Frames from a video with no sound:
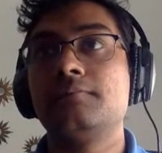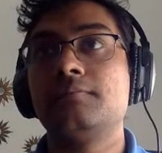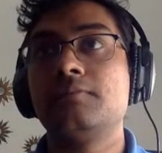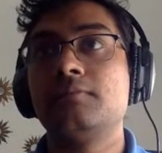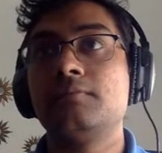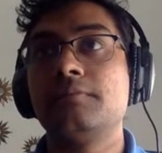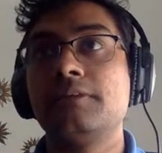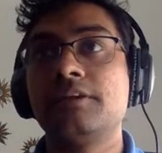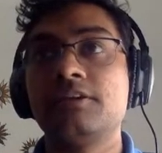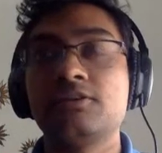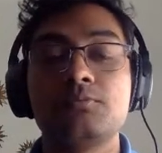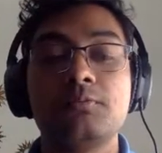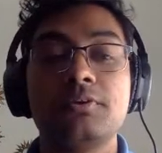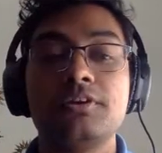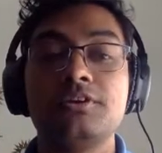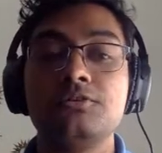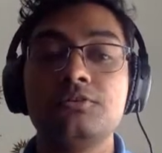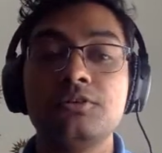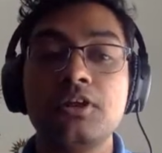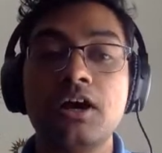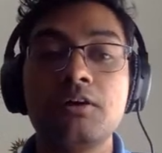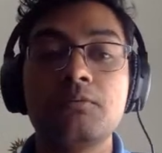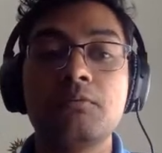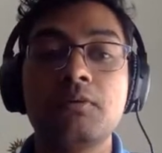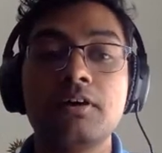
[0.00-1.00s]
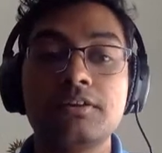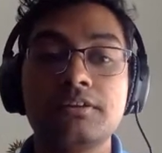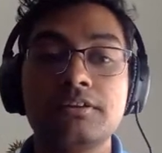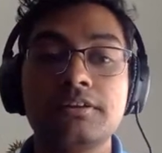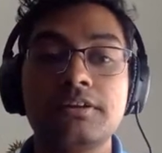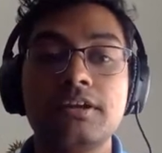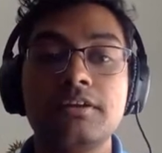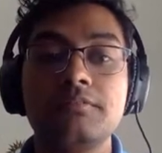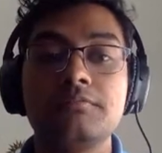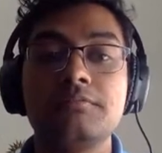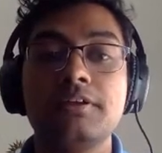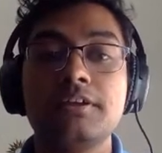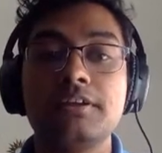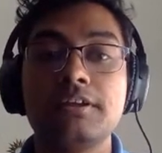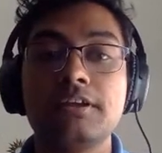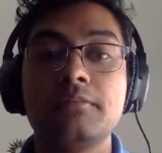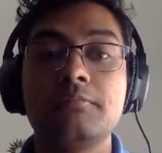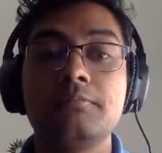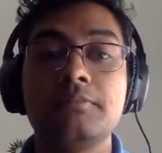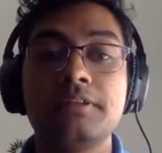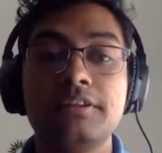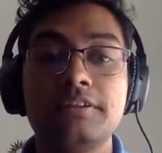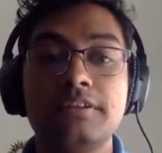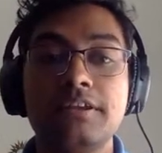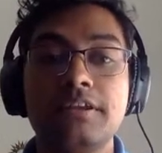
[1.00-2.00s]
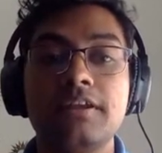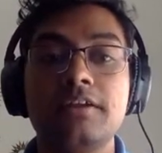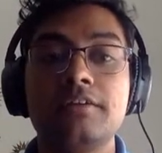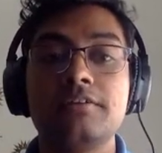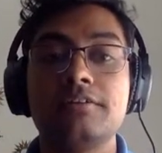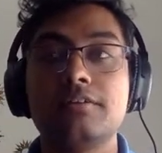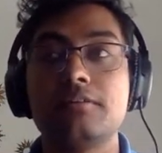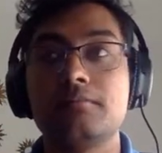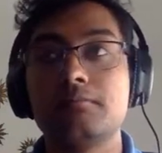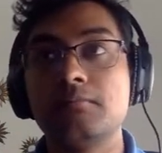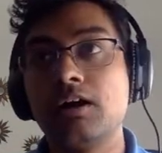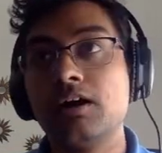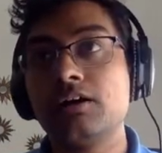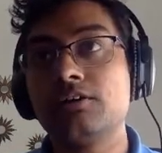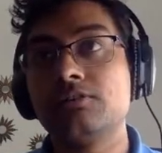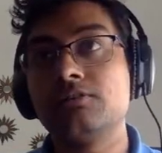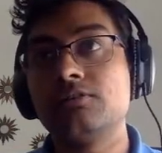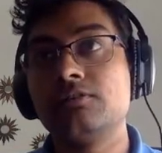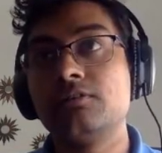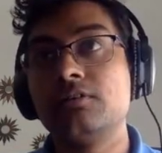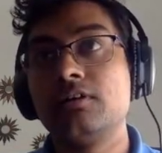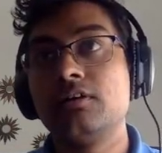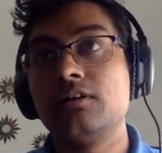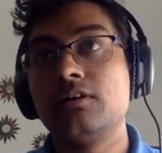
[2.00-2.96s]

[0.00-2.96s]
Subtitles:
because we do not want to give incomplete data to the model,